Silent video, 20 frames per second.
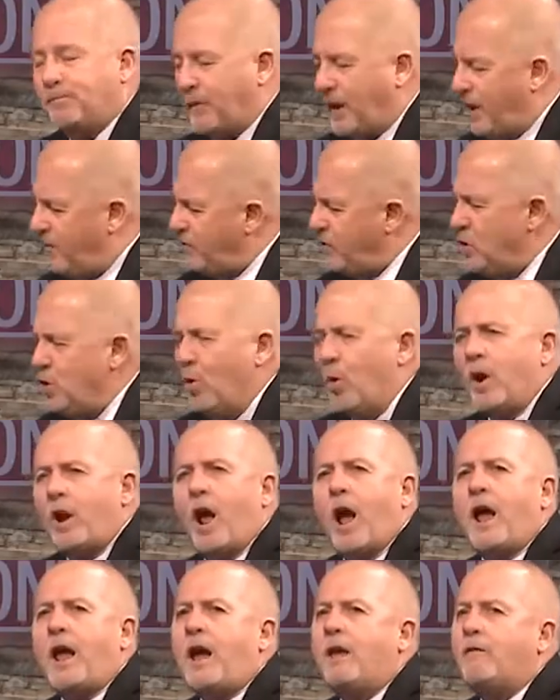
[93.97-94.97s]
property if tax. If you
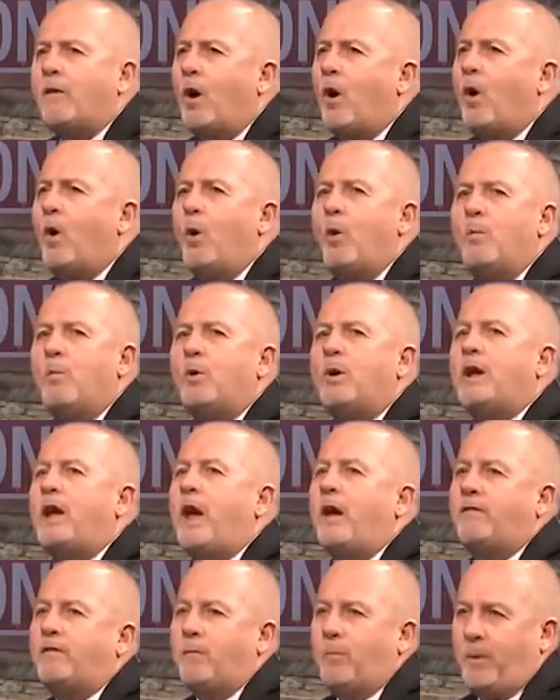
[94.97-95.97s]
and I way. have a home, we
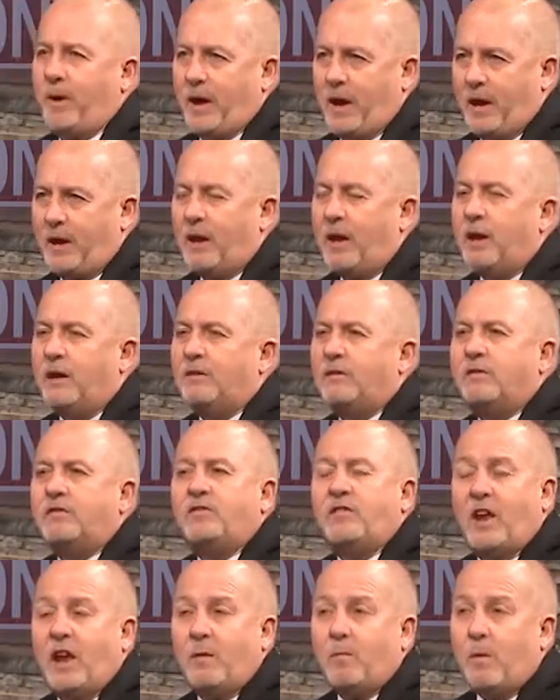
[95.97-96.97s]
have to pay the
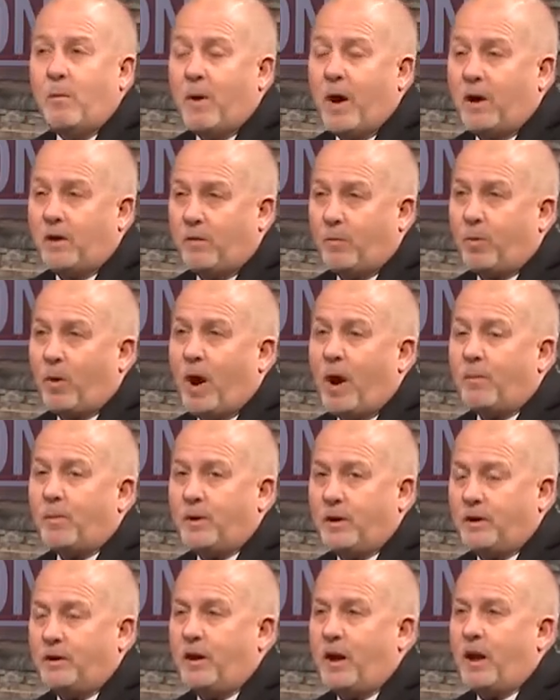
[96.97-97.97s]
same amount of
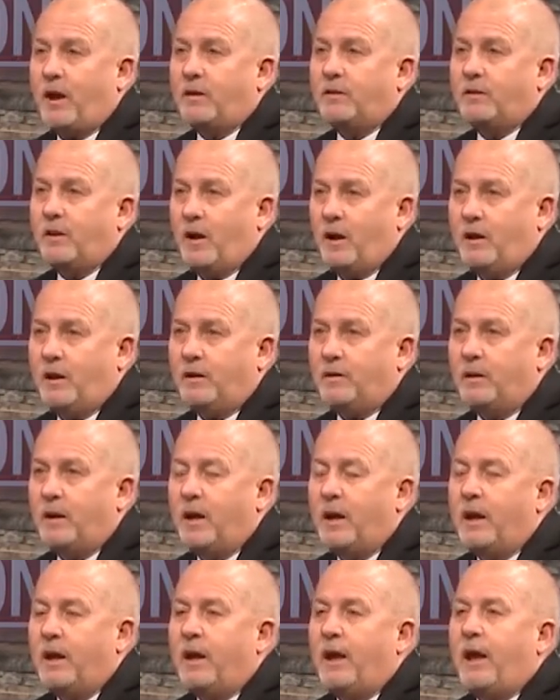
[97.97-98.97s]
property tax on it.
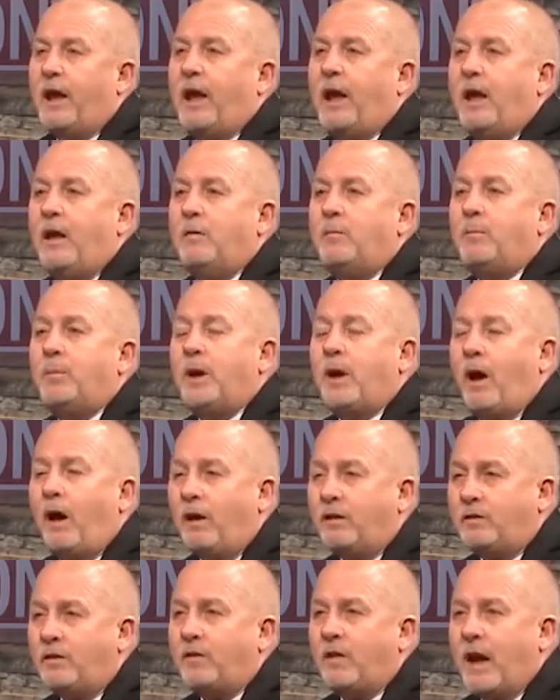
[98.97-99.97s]
And
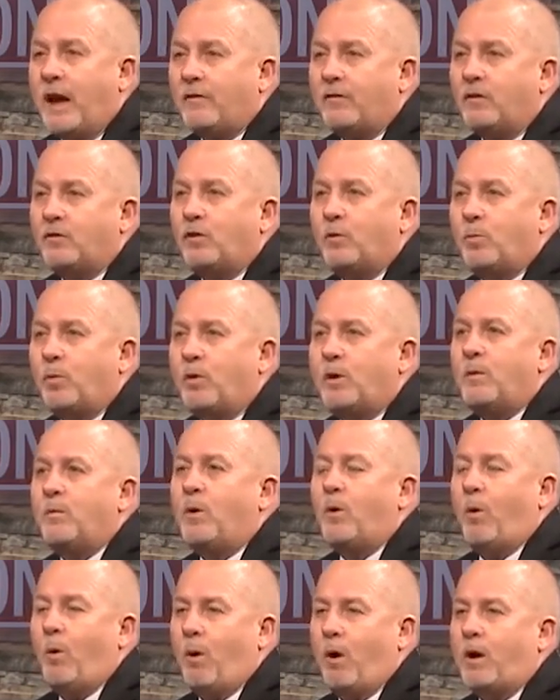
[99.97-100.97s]
because of that, the
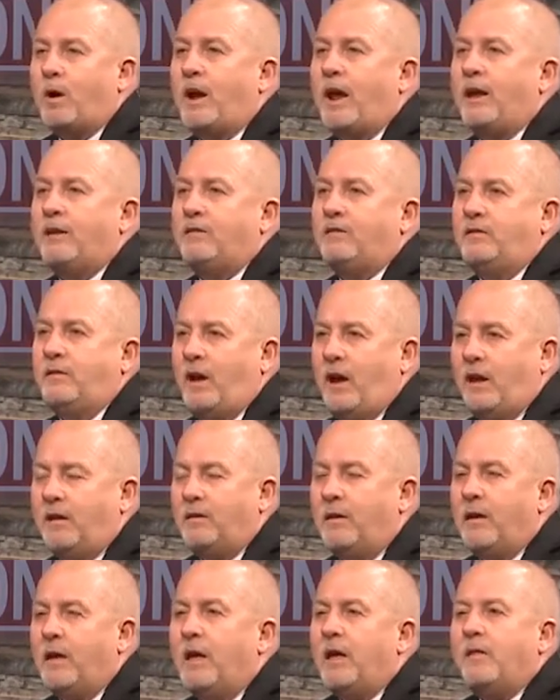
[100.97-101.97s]
Supreme Court has
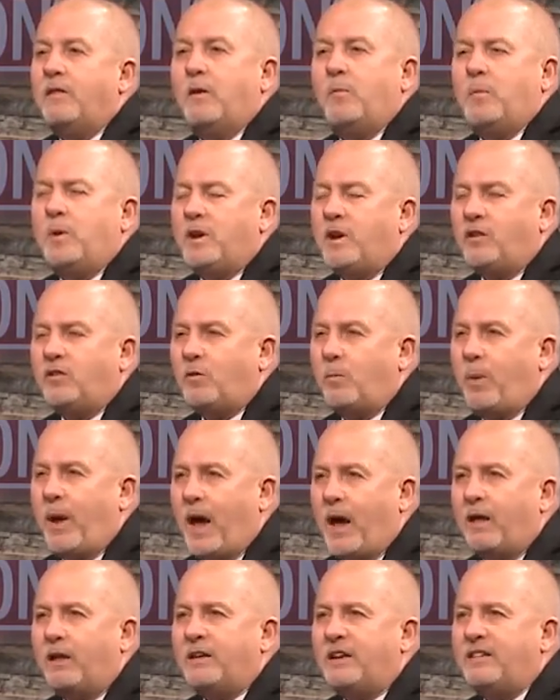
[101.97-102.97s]
said the
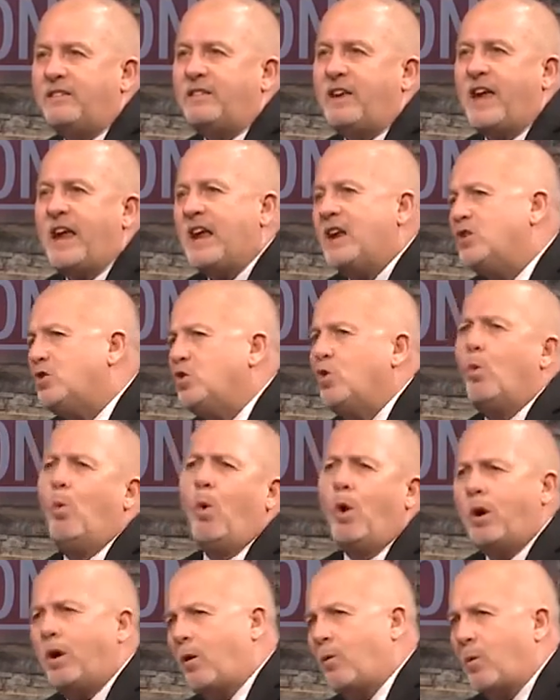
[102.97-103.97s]
municipalities can't do
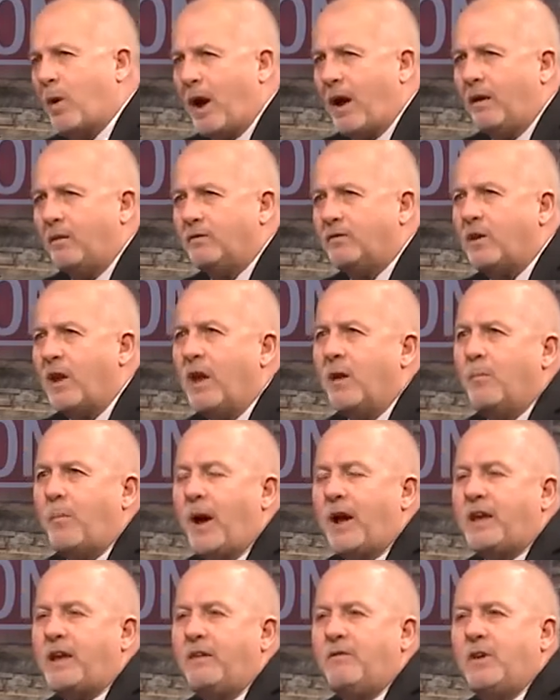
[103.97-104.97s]
workarounds
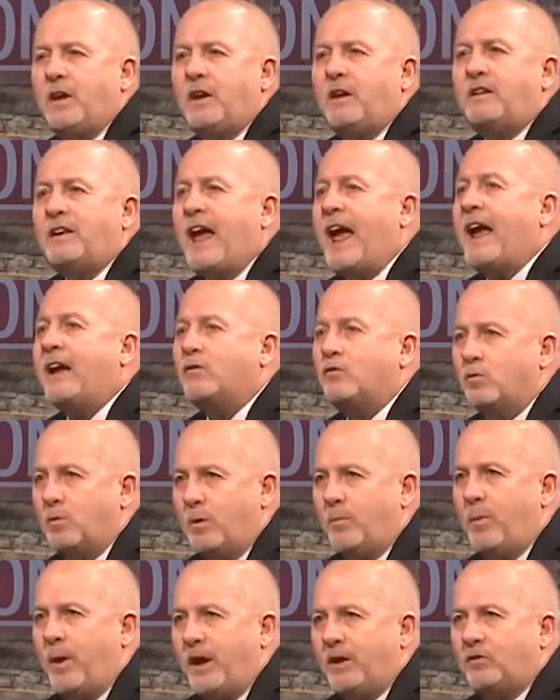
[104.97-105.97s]
by giving a tax
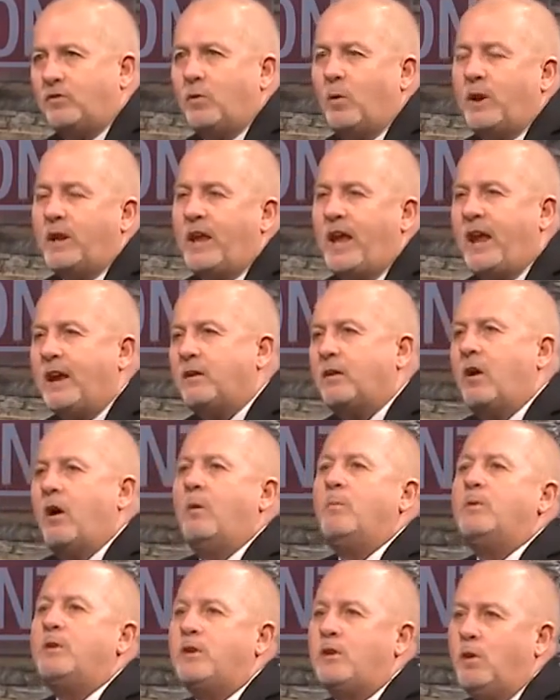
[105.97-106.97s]
rebate. So it can't
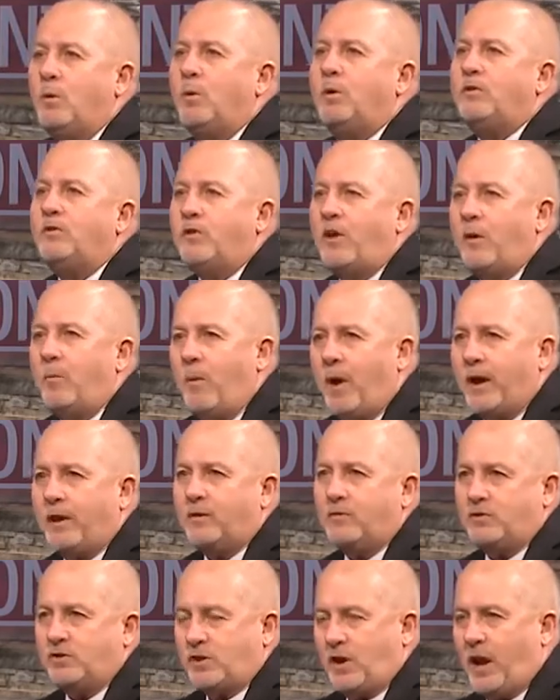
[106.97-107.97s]
come to you and say,
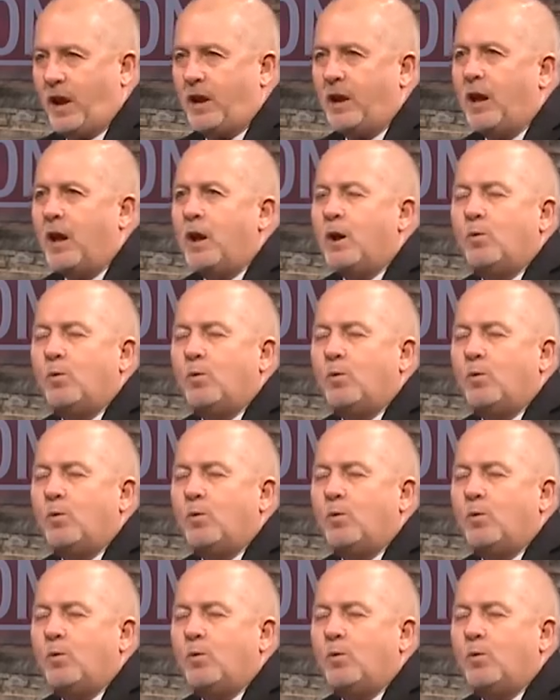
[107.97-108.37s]
Mike Gousha,